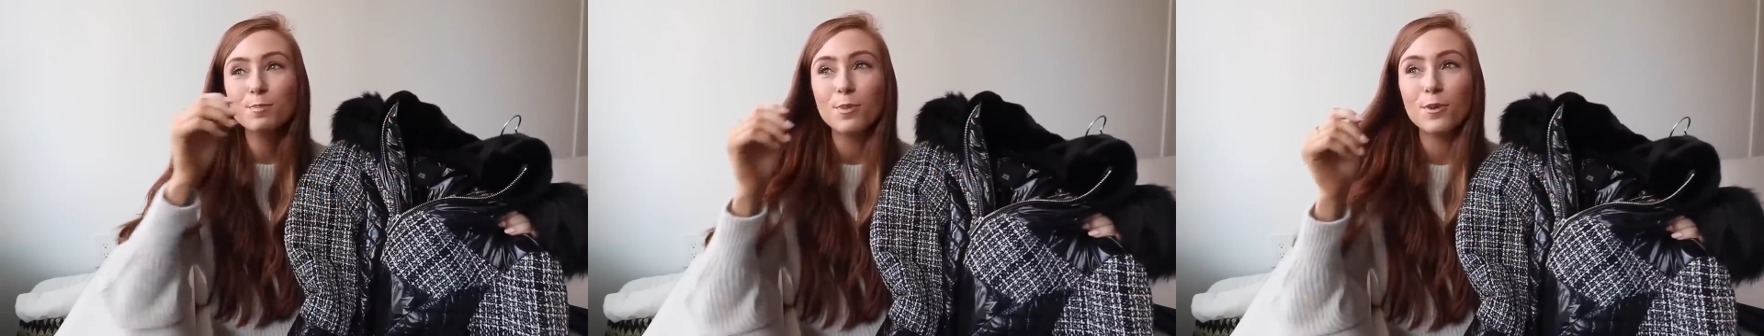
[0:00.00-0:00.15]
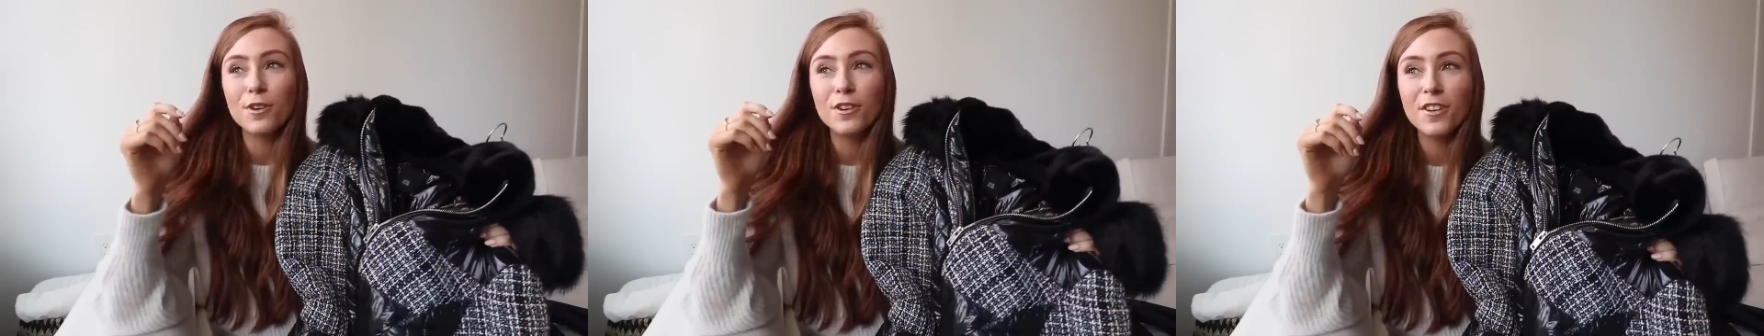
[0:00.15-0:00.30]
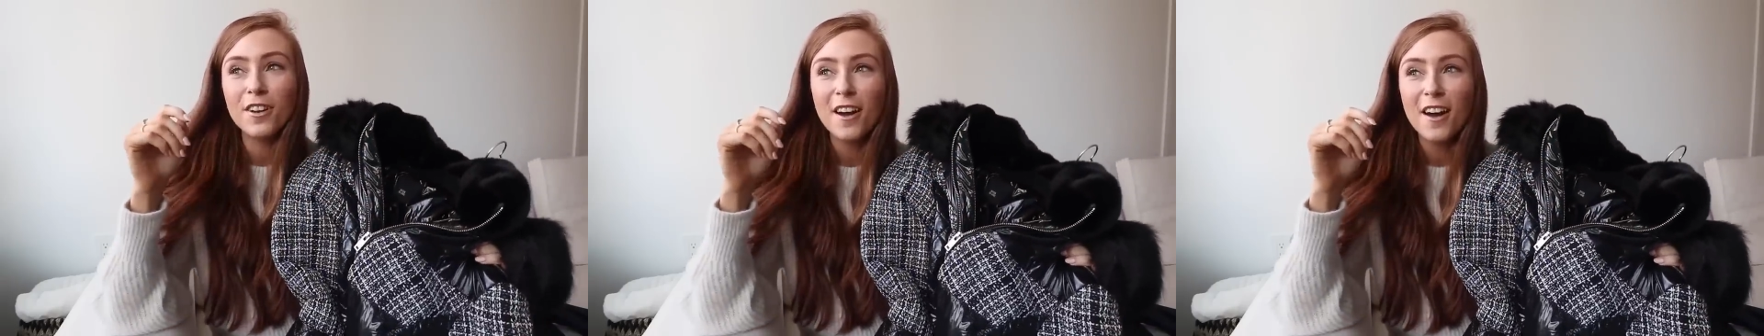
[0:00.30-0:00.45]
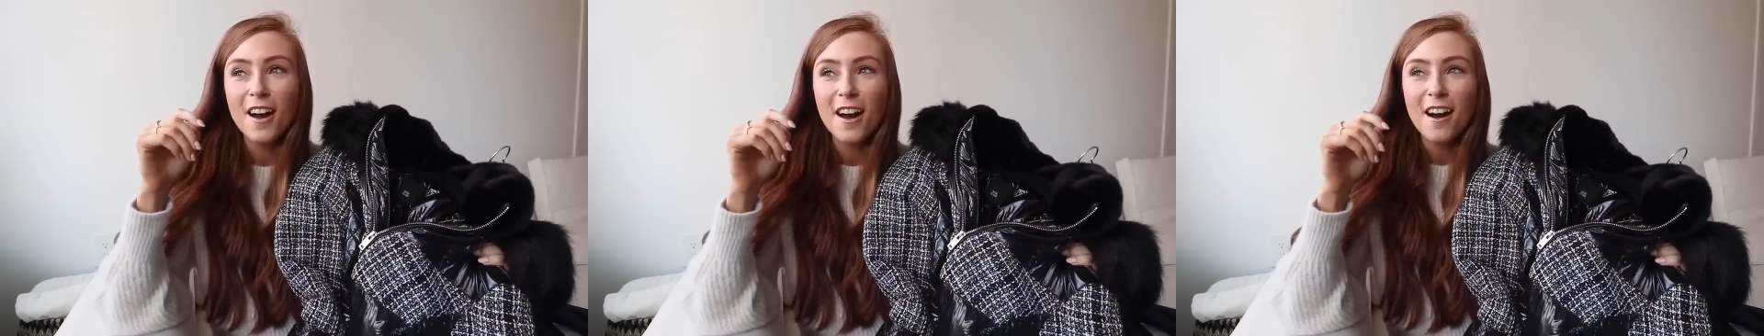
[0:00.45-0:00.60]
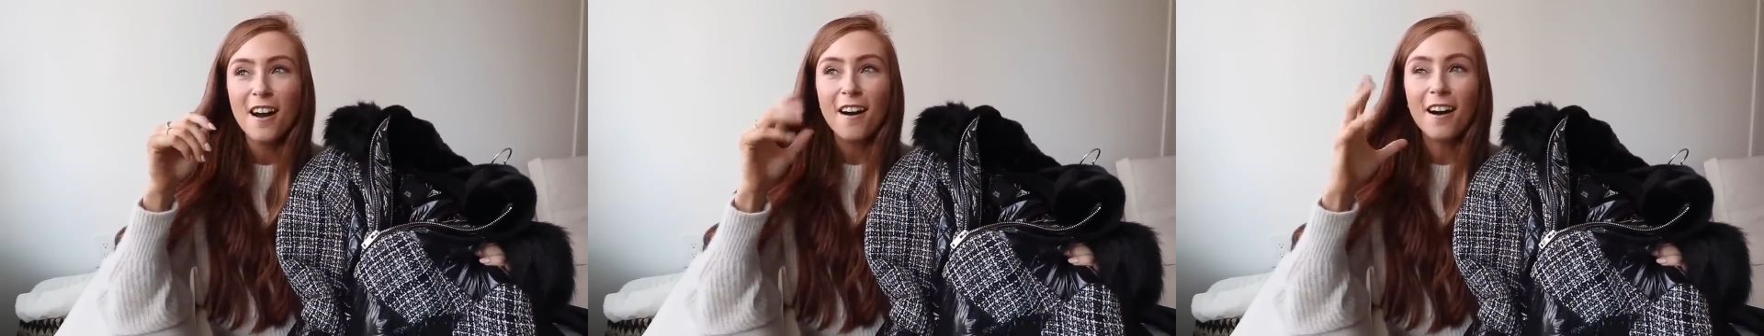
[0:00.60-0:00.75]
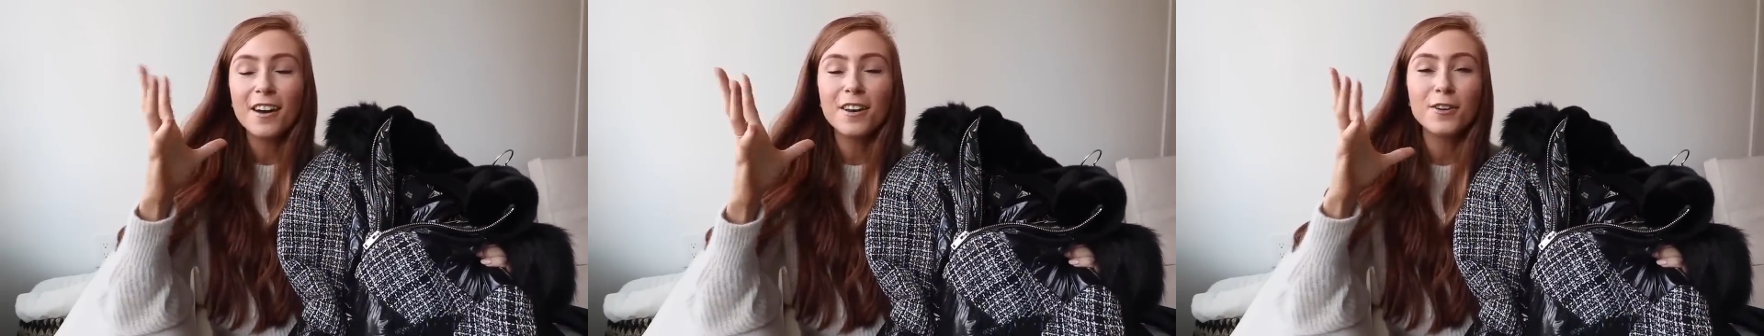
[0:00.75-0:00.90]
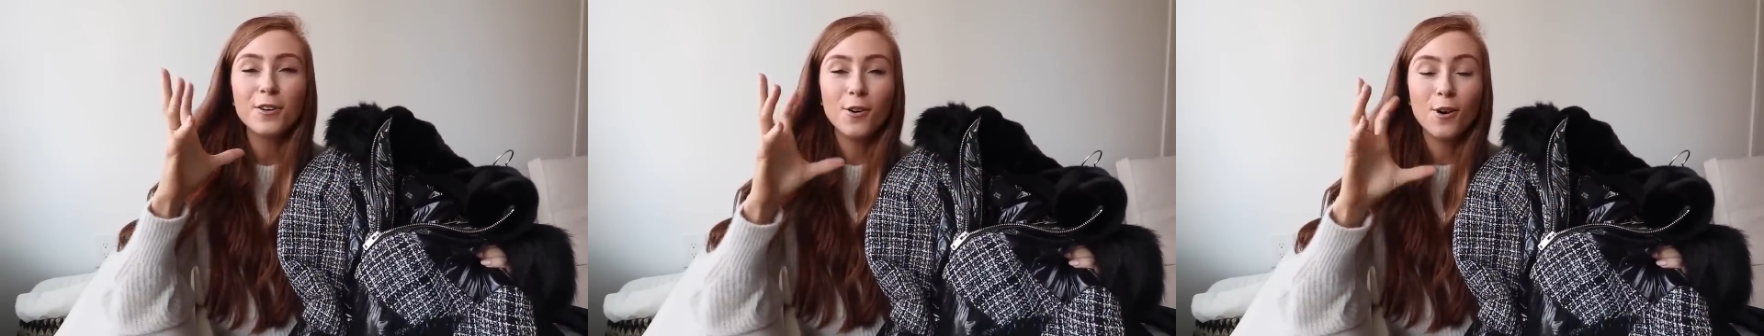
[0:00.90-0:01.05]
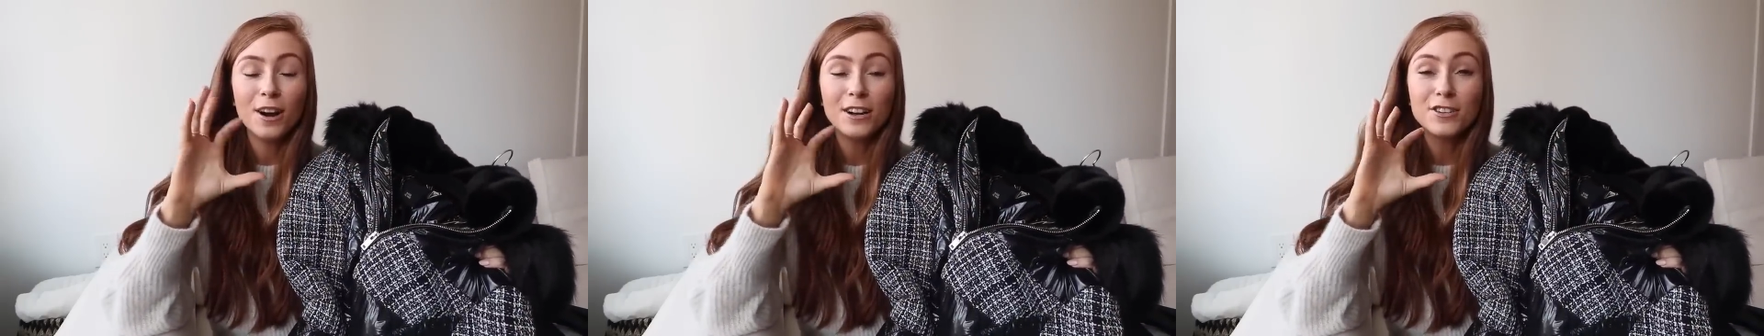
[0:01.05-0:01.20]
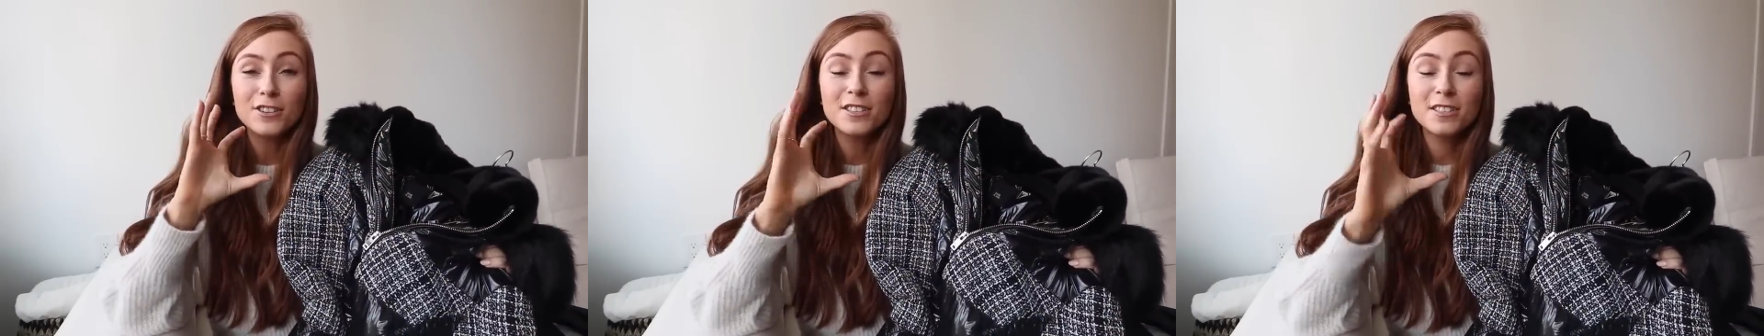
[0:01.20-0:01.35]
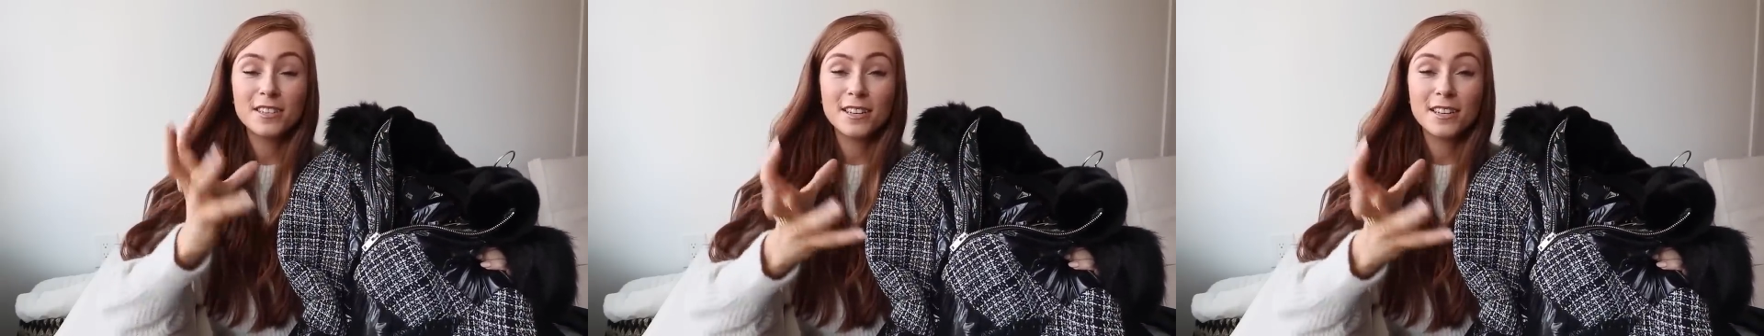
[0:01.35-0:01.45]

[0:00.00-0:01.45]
but I don't know, I just